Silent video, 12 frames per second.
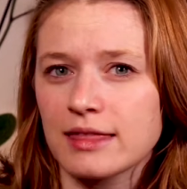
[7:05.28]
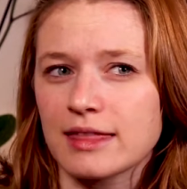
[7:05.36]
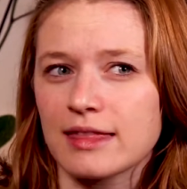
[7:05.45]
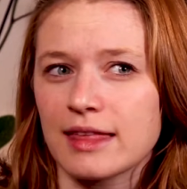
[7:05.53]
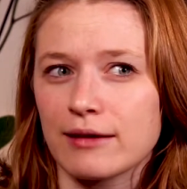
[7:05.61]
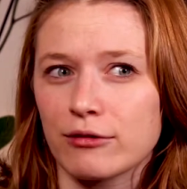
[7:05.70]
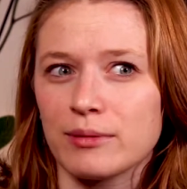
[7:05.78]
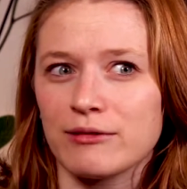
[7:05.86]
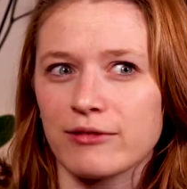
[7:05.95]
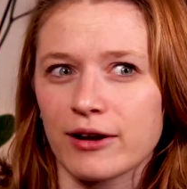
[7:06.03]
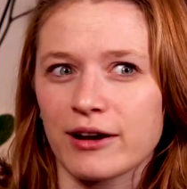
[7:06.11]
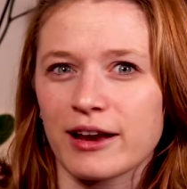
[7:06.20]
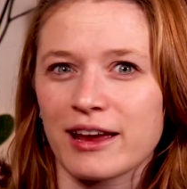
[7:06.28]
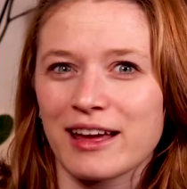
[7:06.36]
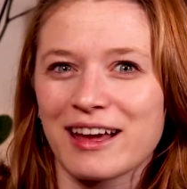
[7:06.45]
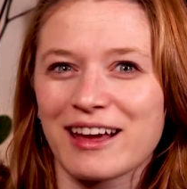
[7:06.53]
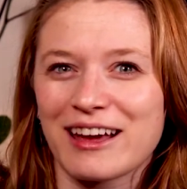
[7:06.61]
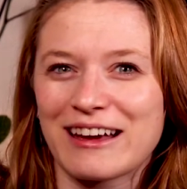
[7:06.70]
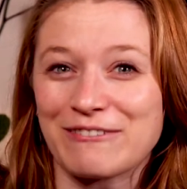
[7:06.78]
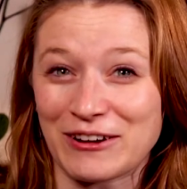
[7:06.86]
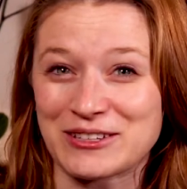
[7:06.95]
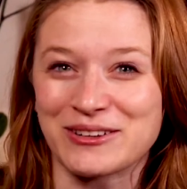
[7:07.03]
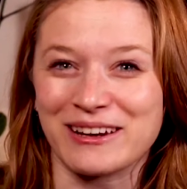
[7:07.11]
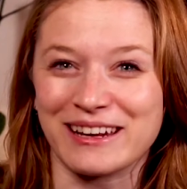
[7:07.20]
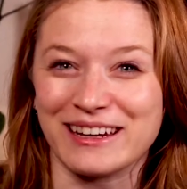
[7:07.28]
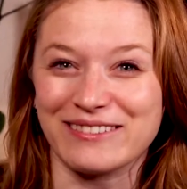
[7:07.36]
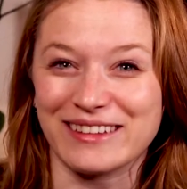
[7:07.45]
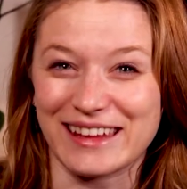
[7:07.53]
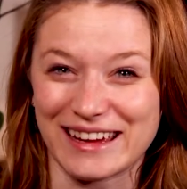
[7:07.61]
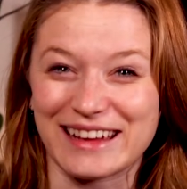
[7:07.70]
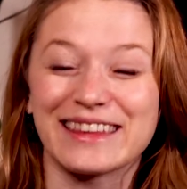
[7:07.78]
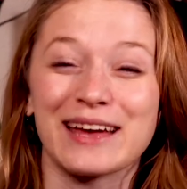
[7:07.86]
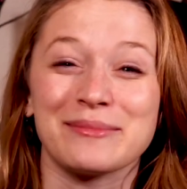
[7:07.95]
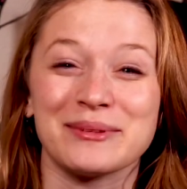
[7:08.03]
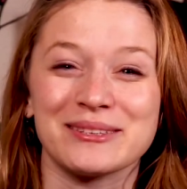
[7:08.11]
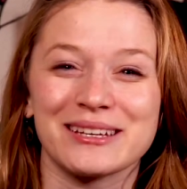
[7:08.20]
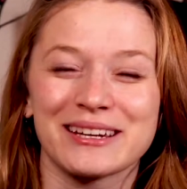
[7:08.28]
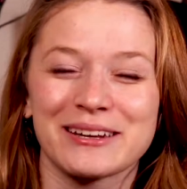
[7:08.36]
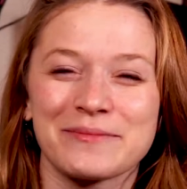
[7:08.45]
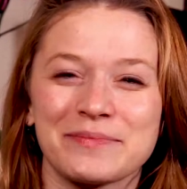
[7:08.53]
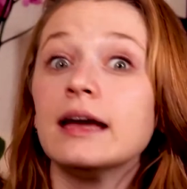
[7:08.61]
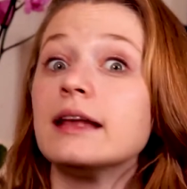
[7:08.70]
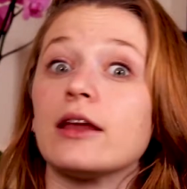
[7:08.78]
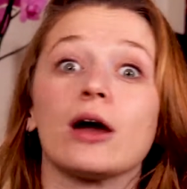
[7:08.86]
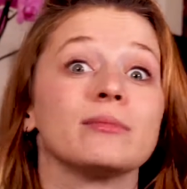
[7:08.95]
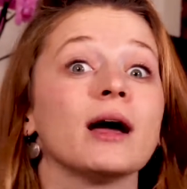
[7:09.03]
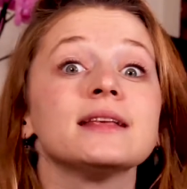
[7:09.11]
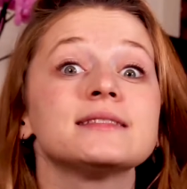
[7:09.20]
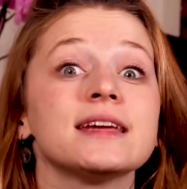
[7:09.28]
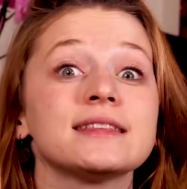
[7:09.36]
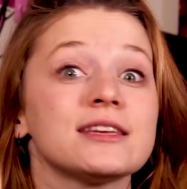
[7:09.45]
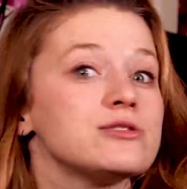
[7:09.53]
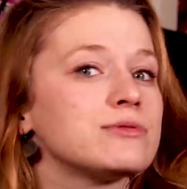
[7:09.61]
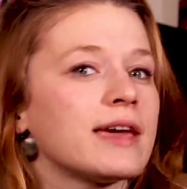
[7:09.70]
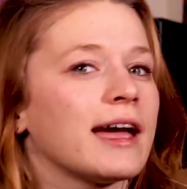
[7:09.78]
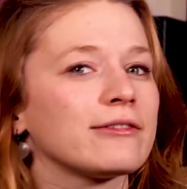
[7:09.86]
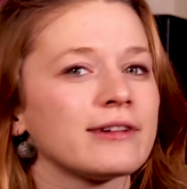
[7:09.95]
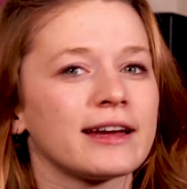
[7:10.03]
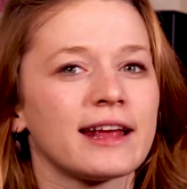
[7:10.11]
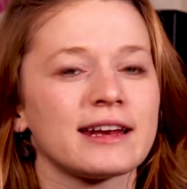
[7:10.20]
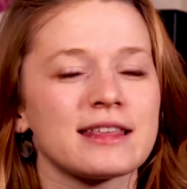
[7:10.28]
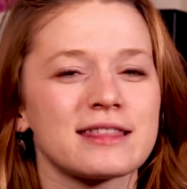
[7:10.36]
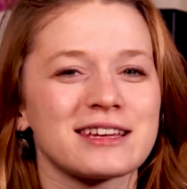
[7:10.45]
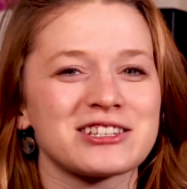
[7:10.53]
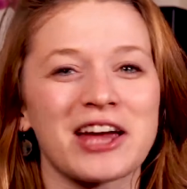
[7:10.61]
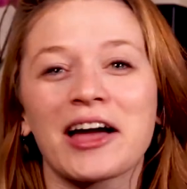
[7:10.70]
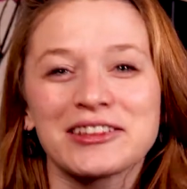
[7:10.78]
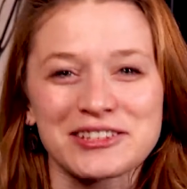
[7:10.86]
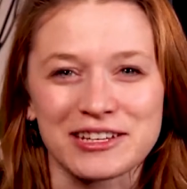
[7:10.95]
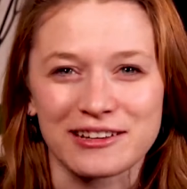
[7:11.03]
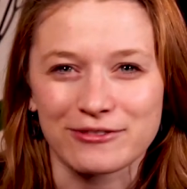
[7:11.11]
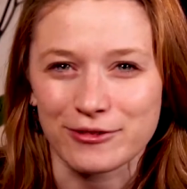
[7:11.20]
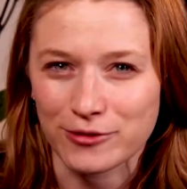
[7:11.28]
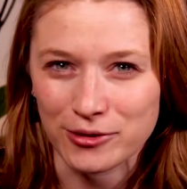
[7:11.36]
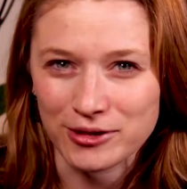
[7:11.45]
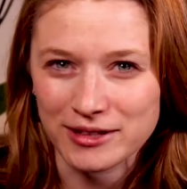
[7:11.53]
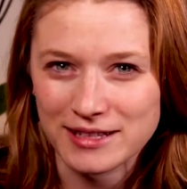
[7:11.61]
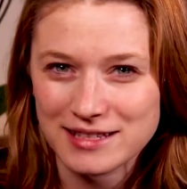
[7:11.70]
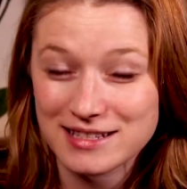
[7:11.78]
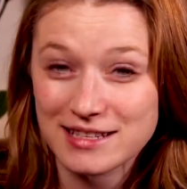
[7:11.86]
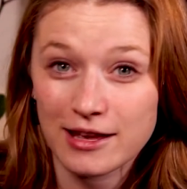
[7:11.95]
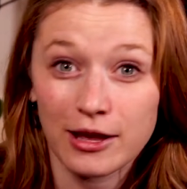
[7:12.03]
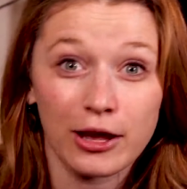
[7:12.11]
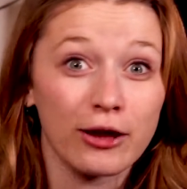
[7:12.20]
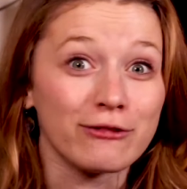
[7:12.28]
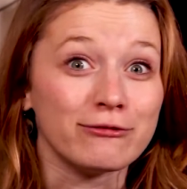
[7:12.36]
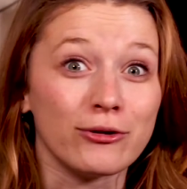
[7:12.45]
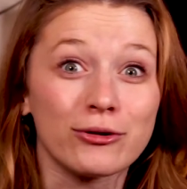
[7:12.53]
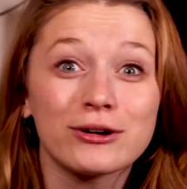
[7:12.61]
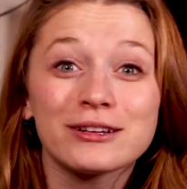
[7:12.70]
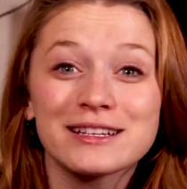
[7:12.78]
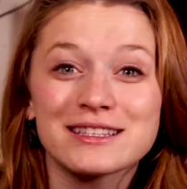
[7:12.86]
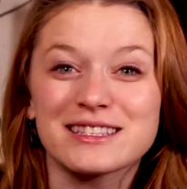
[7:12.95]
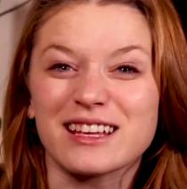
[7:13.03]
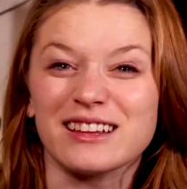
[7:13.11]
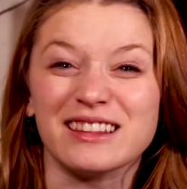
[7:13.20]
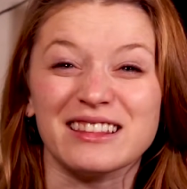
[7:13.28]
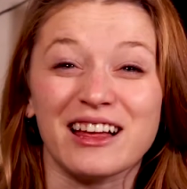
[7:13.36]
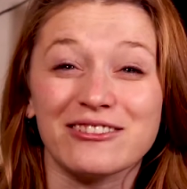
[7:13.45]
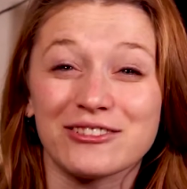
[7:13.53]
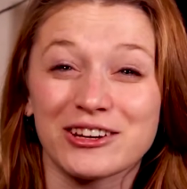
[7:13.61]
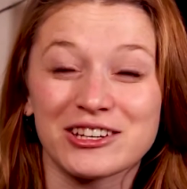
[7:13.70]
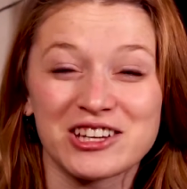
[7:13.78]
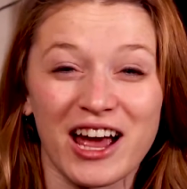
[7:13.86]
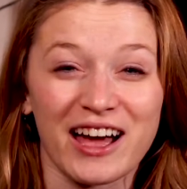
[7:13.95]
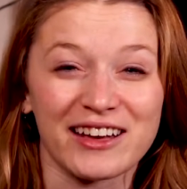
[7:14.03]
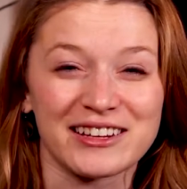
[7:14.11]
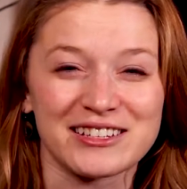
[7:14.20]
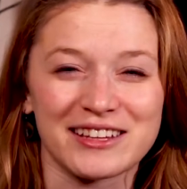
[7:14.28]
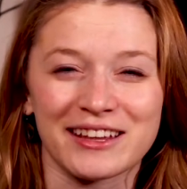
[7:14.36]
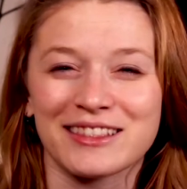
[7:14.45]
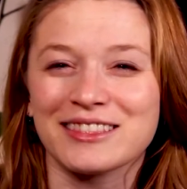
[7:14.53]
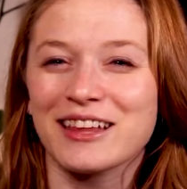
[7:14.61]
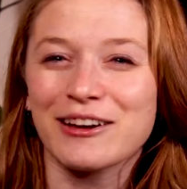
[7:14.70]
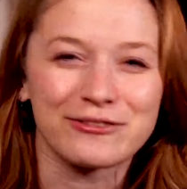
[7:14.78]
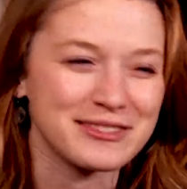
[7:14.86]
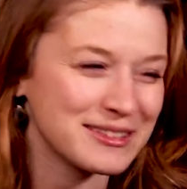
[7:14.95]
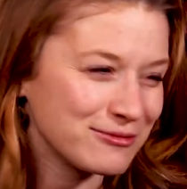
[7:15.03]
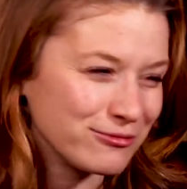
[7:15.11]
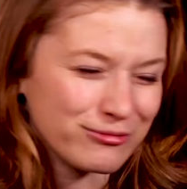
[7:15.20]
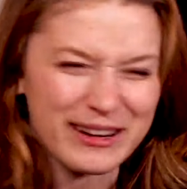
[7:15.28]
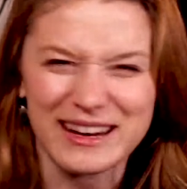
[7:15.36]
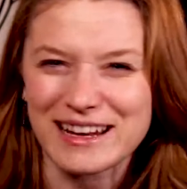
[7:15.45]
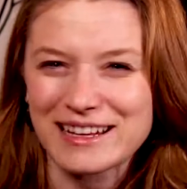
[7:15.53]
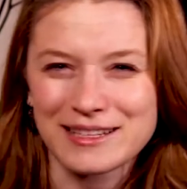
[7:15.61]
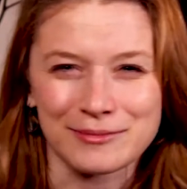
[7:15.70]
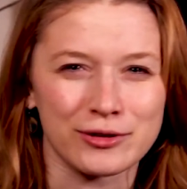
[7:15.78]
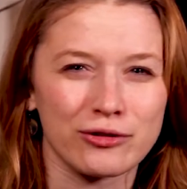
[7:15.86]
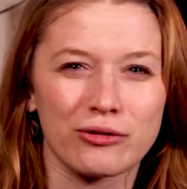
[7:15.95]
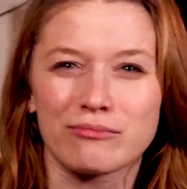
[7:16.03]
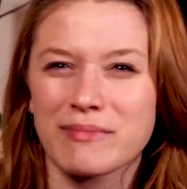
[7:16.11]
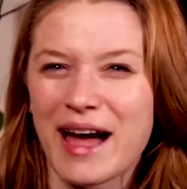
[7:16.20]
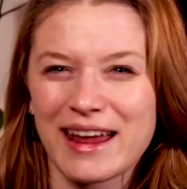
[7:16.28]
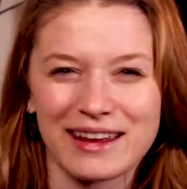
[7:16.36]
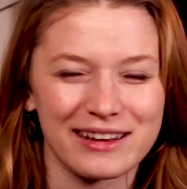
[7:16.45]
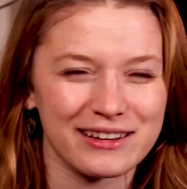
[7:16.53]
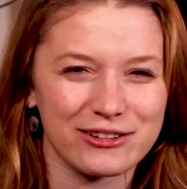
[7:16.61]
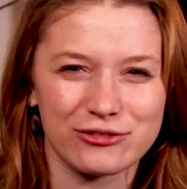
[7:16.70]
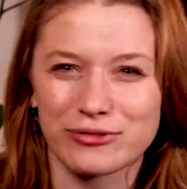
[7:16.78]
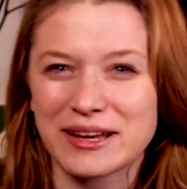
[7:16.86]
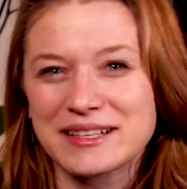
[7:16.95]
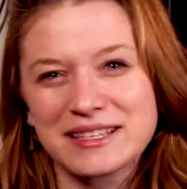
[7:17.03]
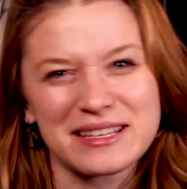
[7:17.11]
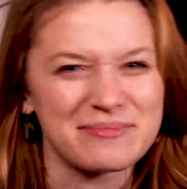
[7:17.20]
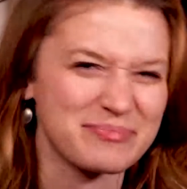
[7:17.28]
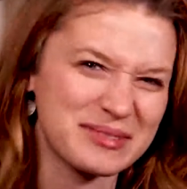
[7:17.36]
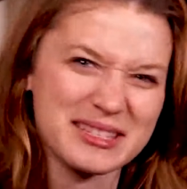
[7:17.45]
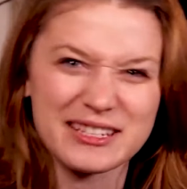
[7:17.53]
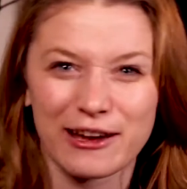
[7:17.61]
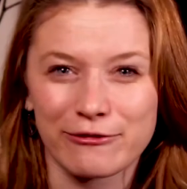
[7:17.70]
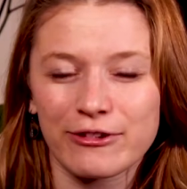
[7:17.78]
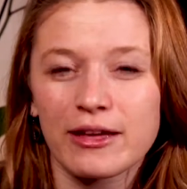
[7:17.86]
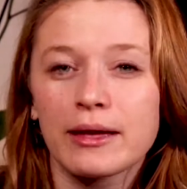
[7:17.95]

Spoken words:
then they will be very frustrated when they get that music. Now, I'm not saying that you can't write anything challenging for vocalists. Vocalists love a good challenge. They love reading some chromatic, crazy stuff.